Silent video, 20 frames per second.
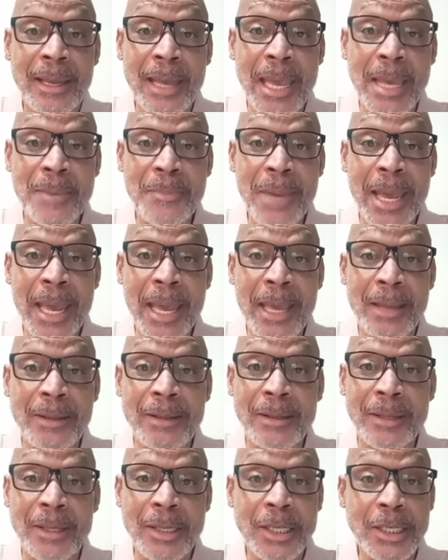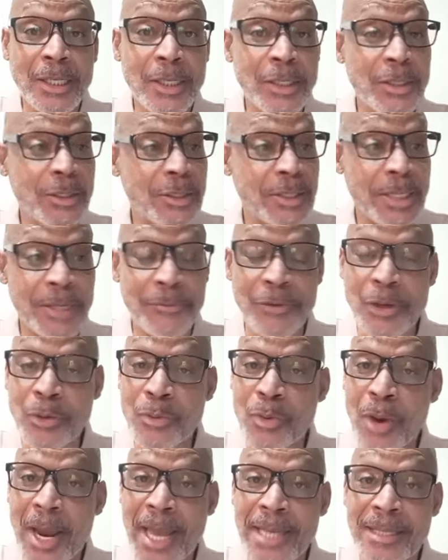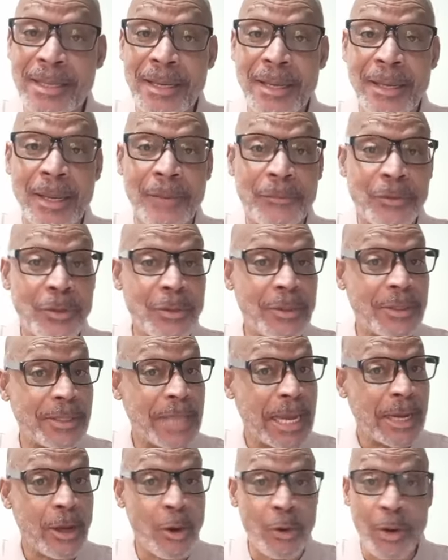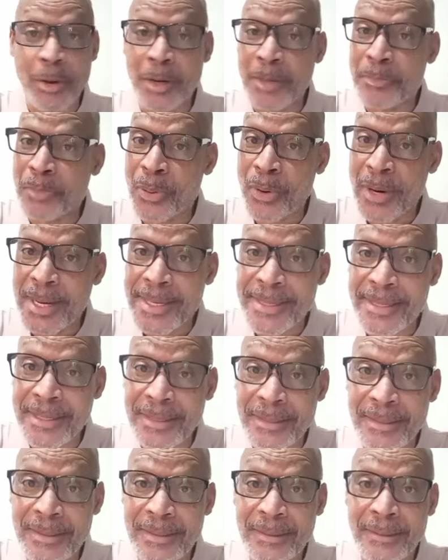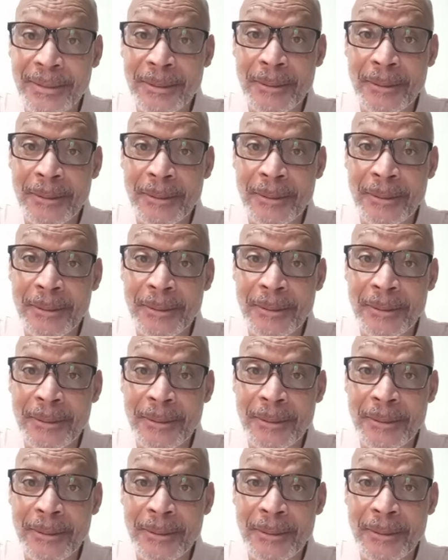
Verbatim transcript: Amen. You give you rest. If you, they go to the prisons,